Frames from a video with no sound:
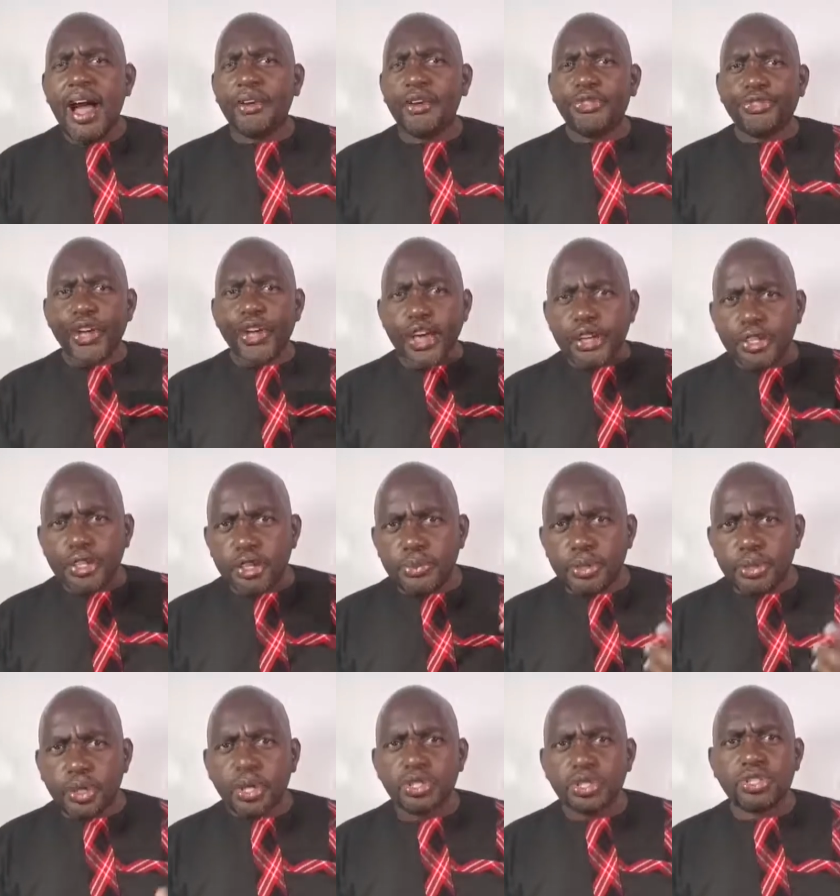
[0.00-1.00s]
I thank you
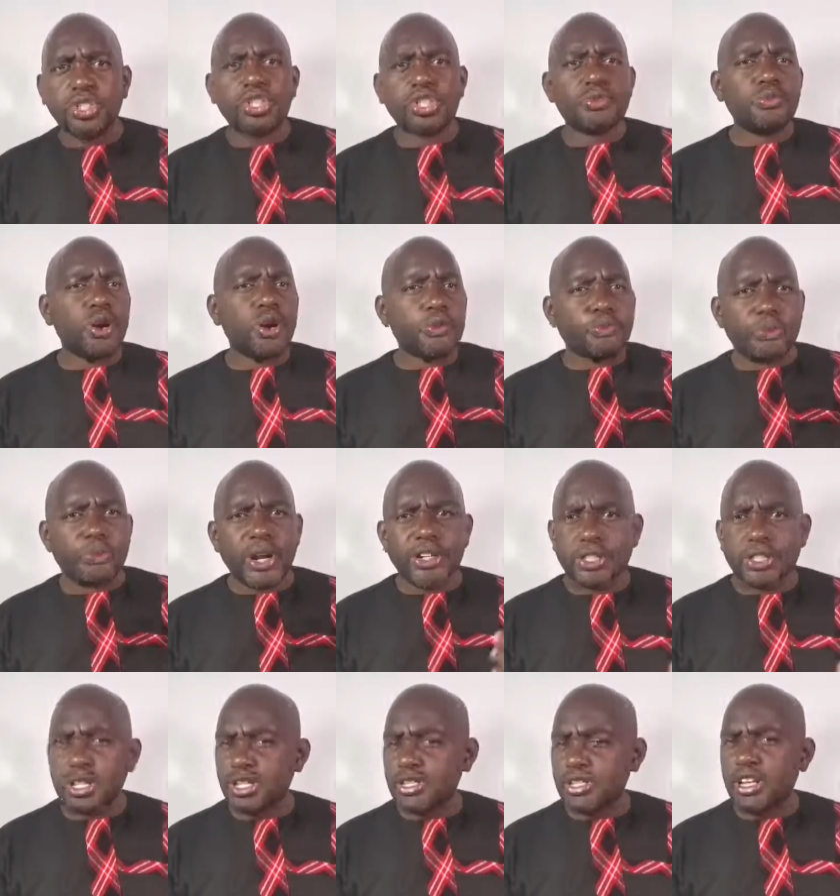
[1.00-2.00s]
because she is more
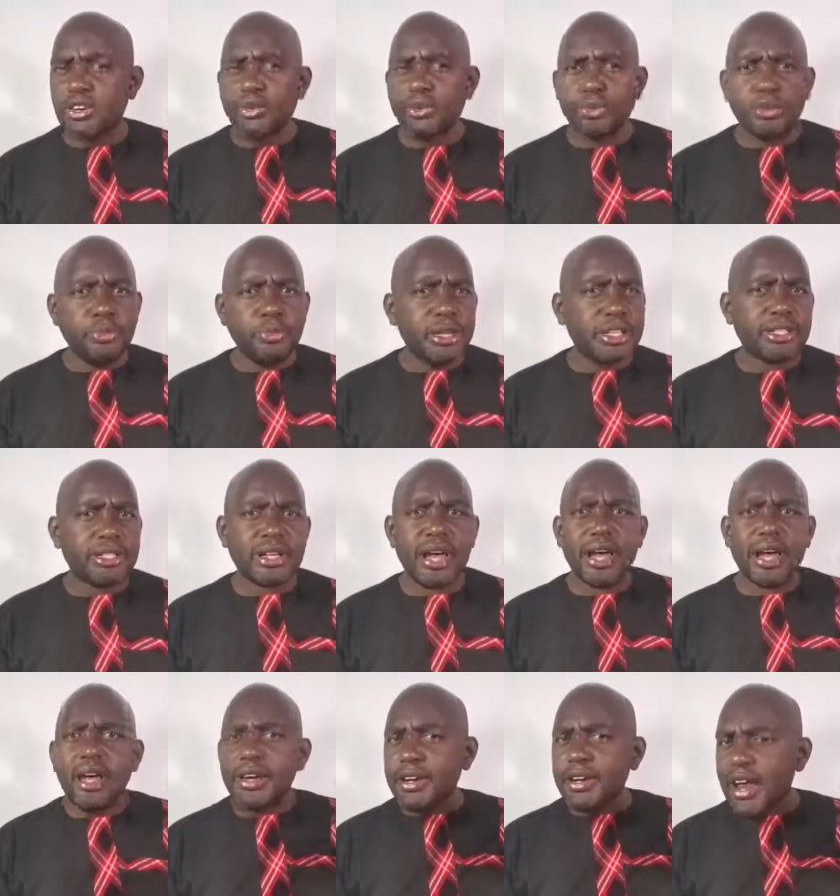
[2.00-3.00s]
precious than rubies.
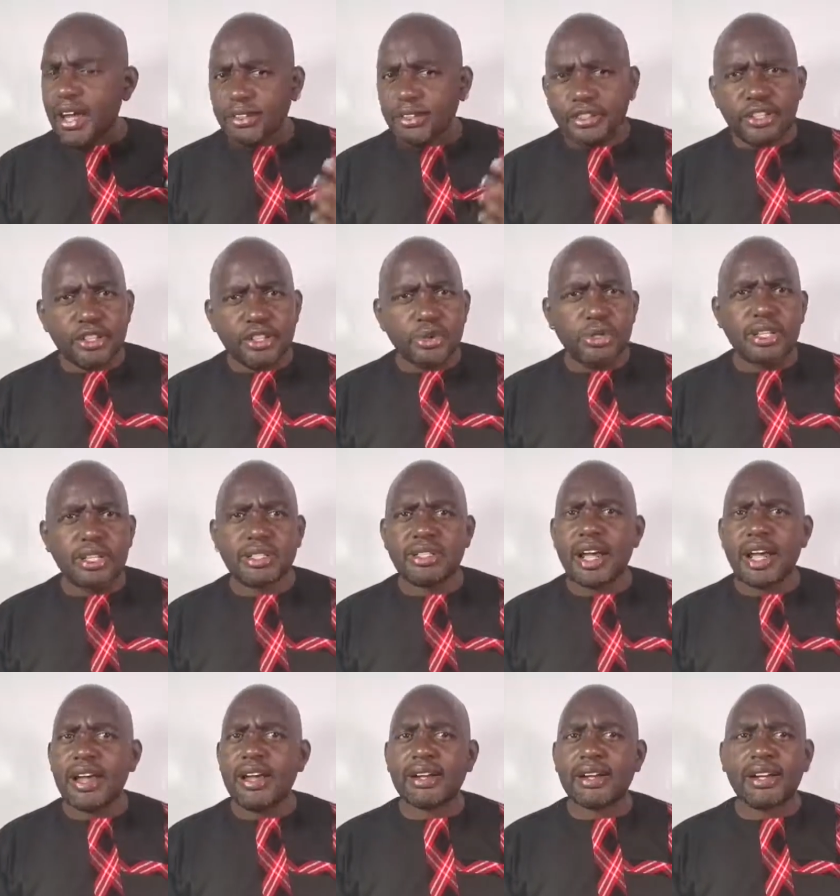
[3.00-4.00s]
Nothing you
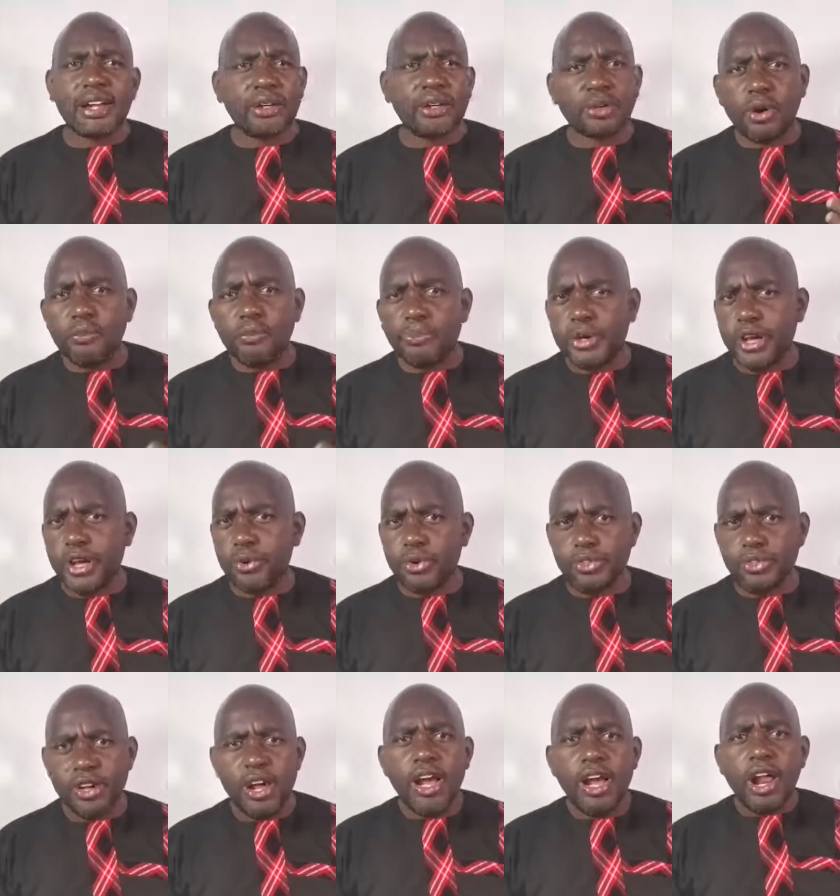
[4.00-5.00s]
desire can compare
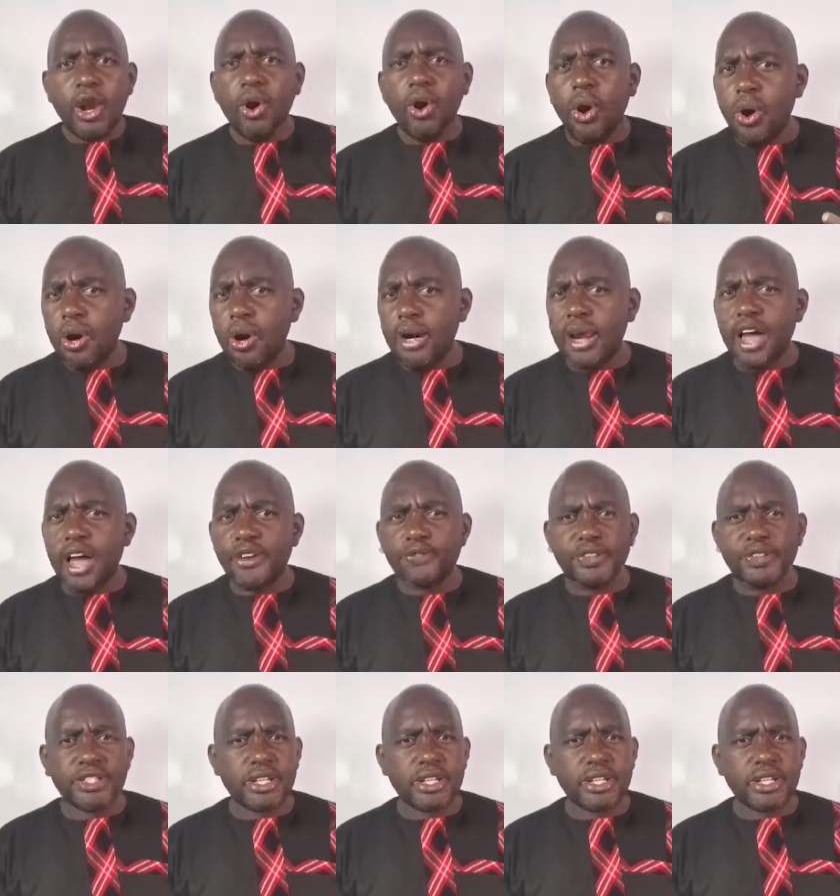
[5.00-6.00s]
with her. Long
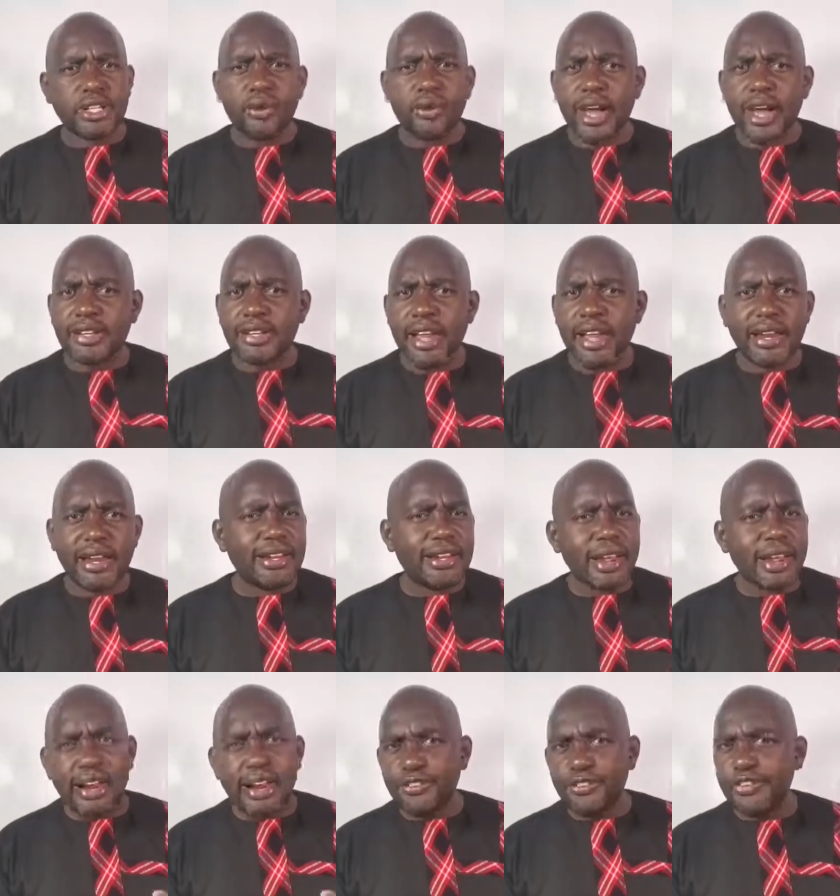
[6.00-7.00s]
life is in her right hand, in
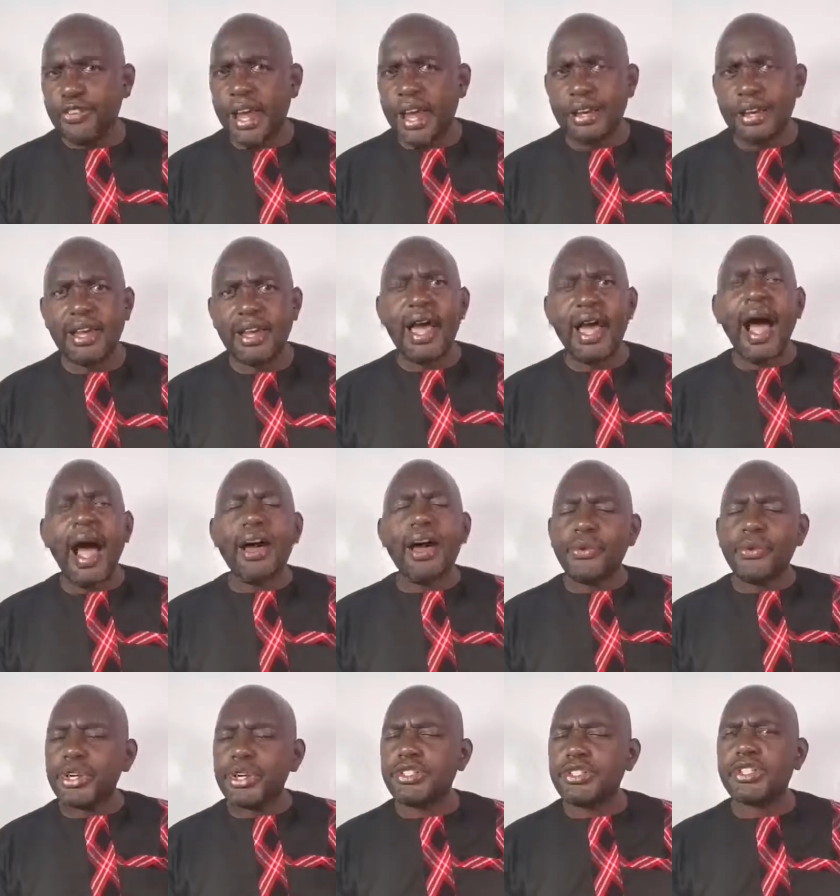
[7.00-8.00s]
her left hand are
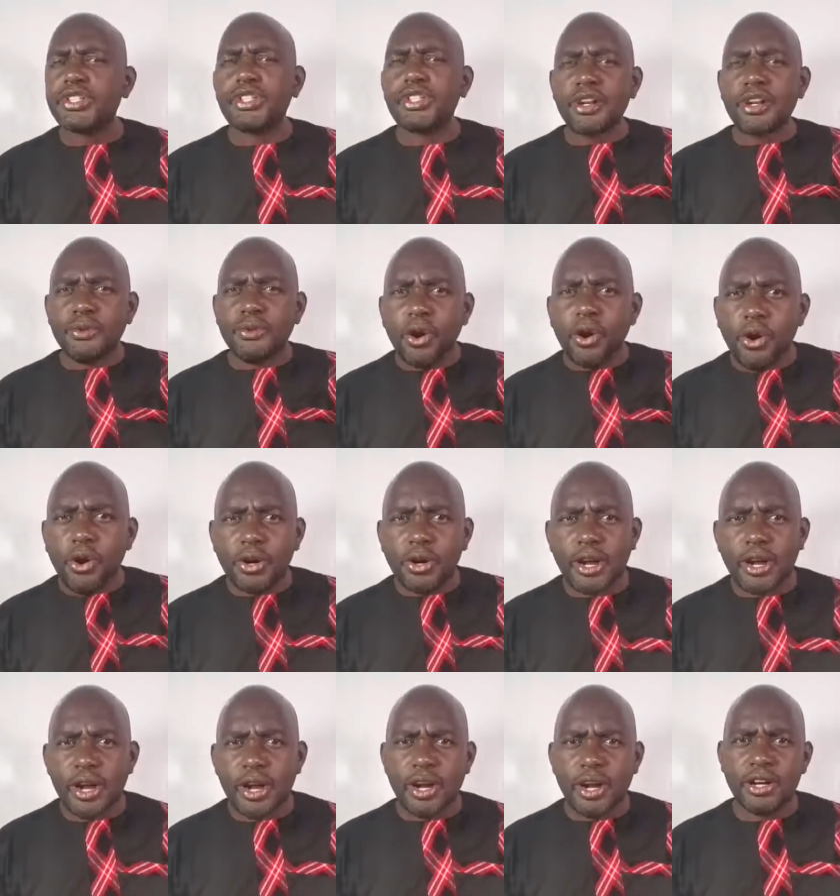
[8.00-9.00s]
riches and
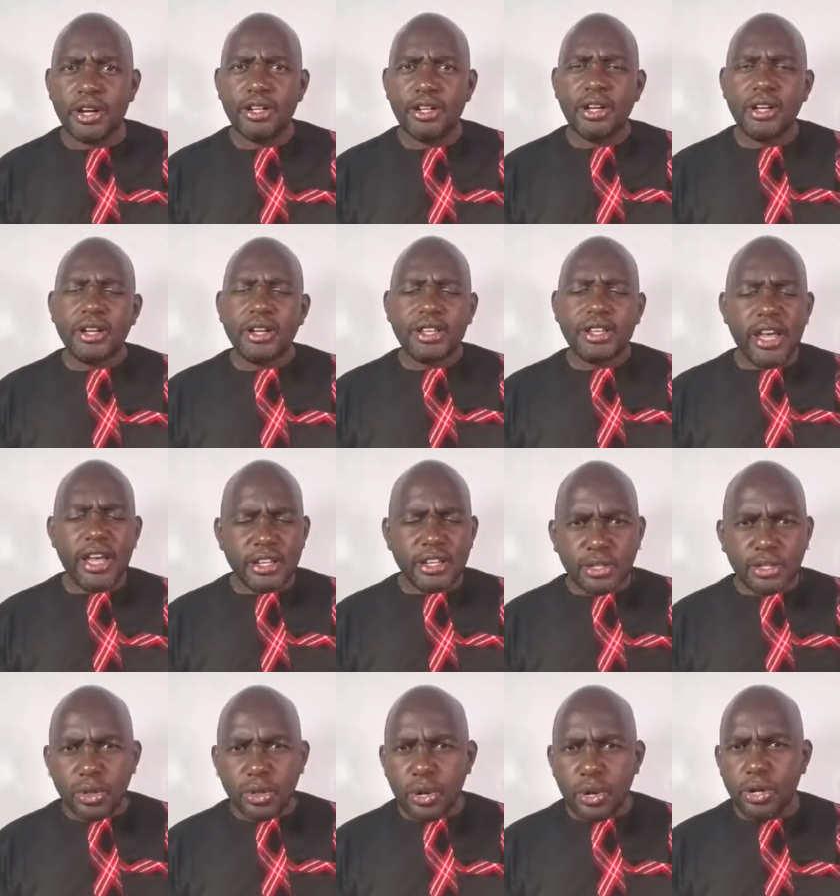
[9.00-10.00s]
honor.
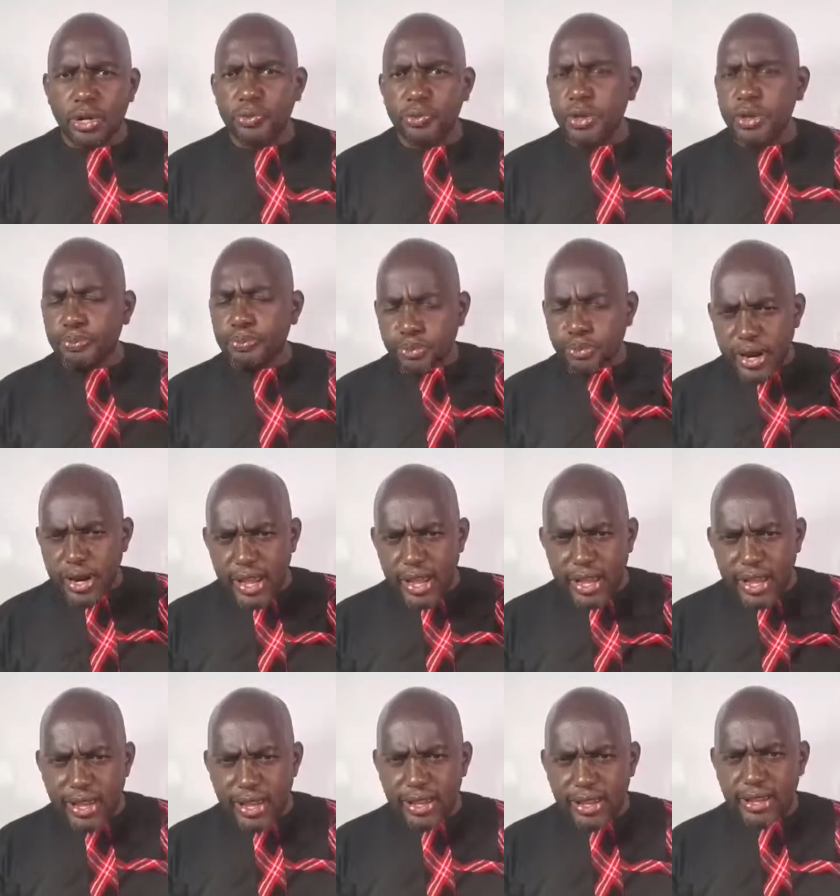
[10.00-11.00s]
Yes, Lord, we
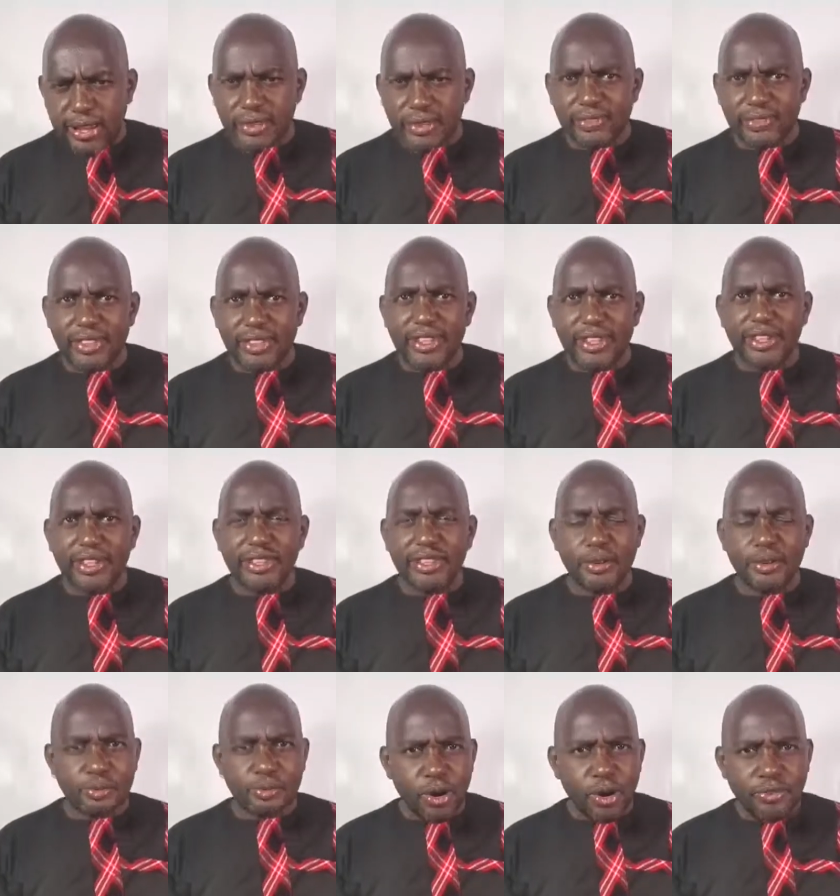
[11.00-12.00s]
pray.
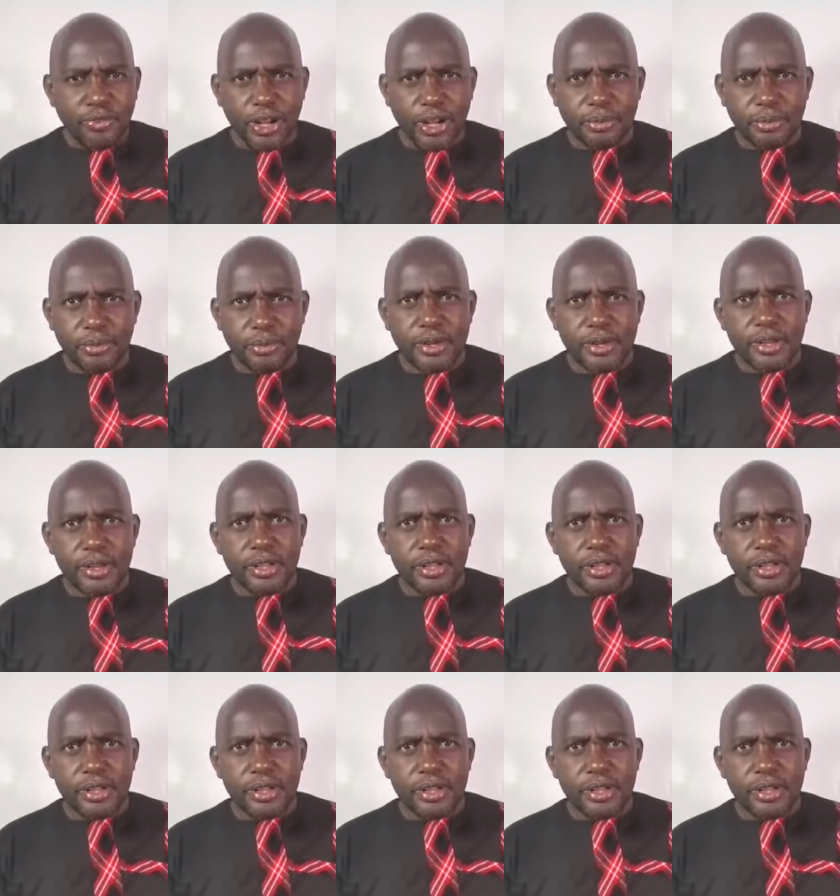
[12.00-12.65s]
The proverb